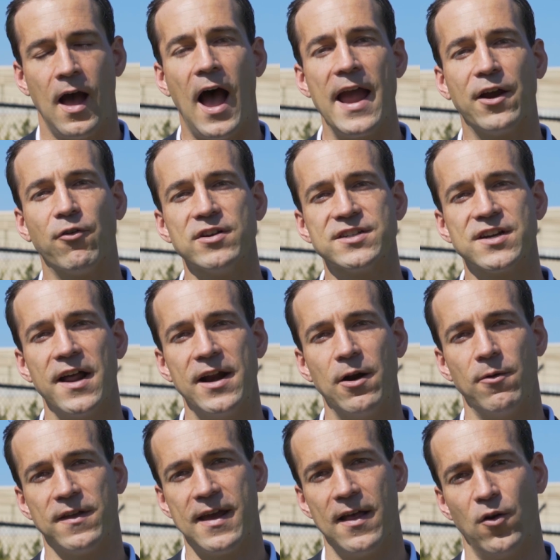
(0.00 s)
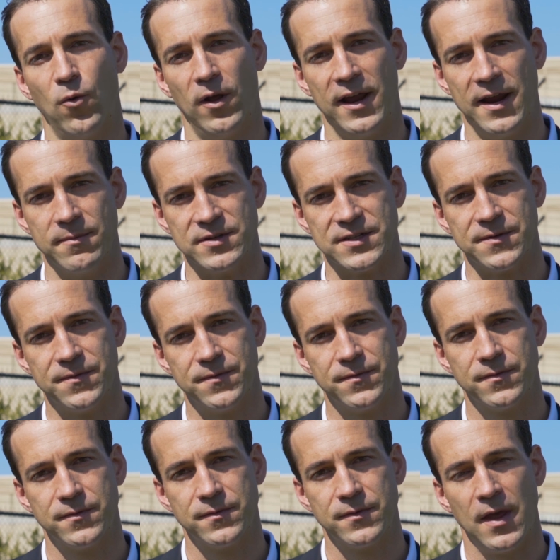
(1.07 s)
Hi, Chris Scott here with Keller Williams.
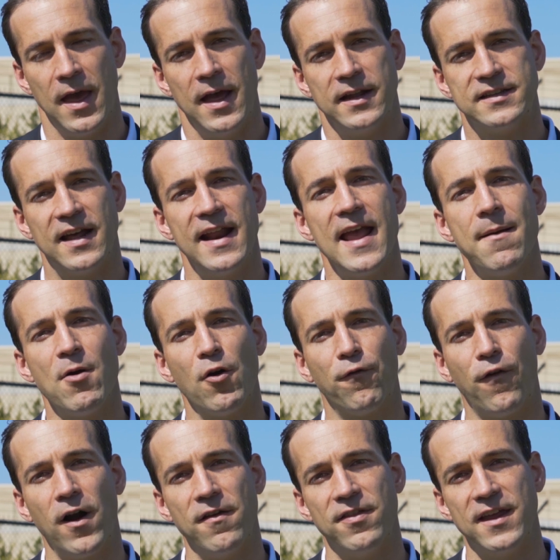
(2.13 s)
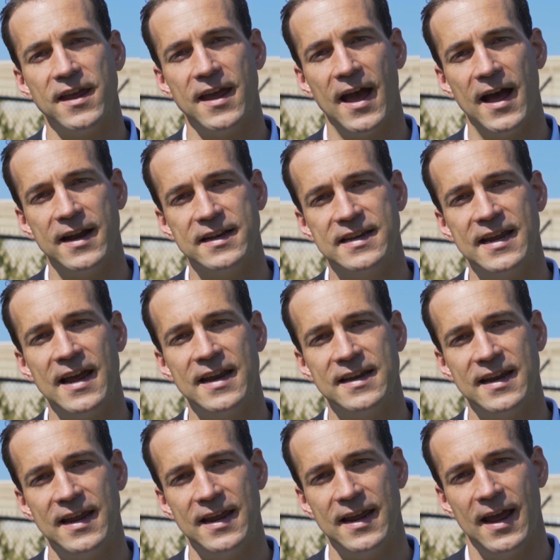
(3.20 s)
Today I'm out front of the
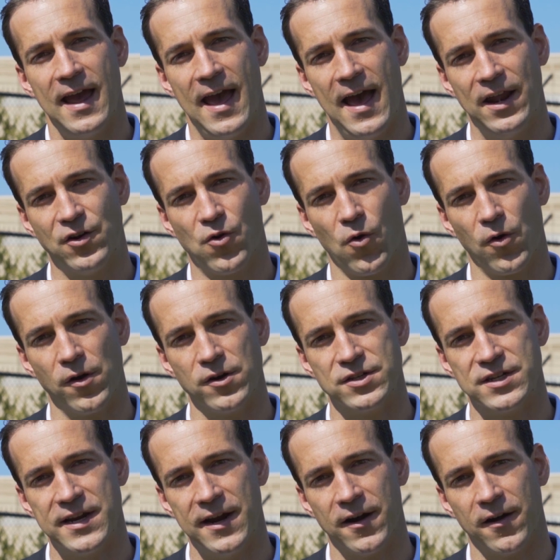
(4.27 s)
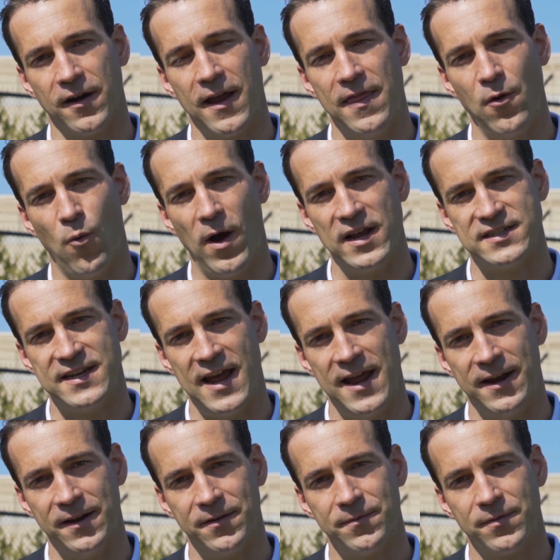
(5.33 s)
D&D headquarters here in the West
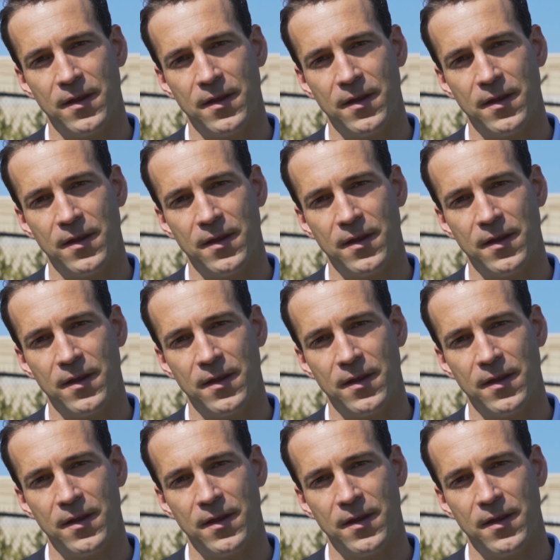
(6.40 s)
End.